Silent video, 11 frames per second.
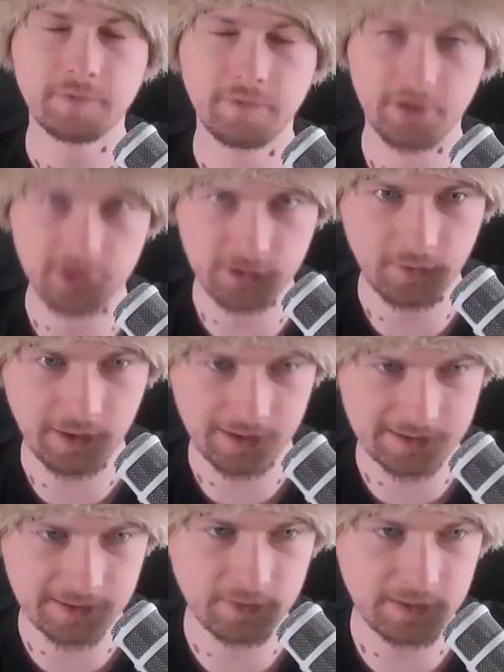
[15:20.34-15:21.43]
First of all,
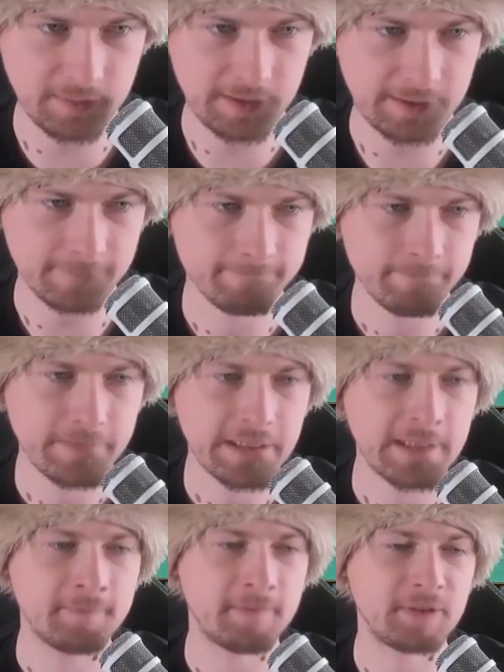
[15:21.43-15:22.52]
accept Tibetan,
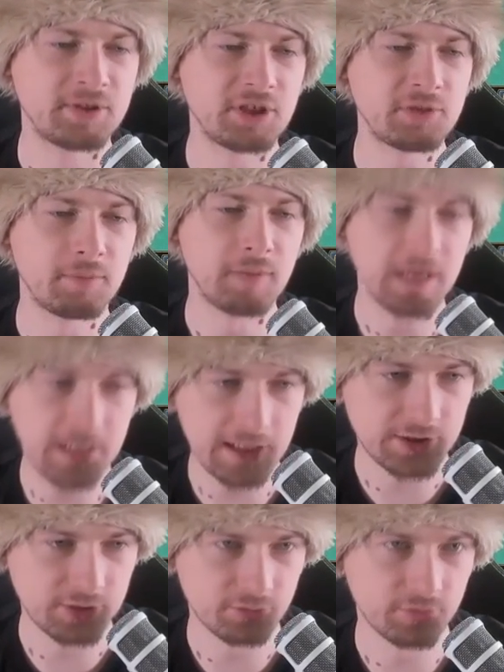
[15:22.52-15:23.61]
then change my Mei
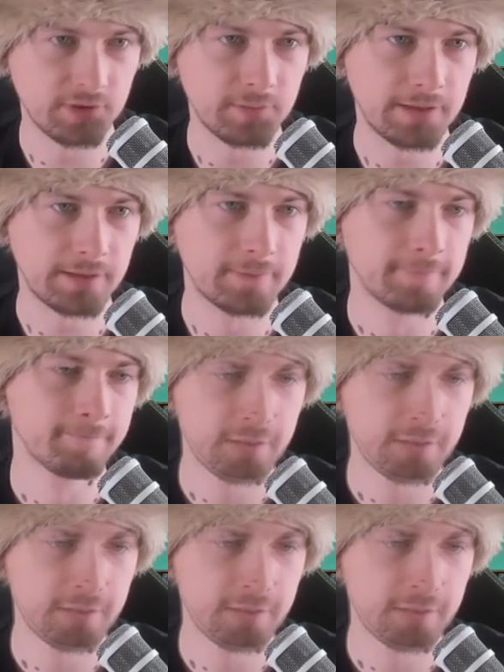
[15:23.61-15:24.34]
culture to Tibetan.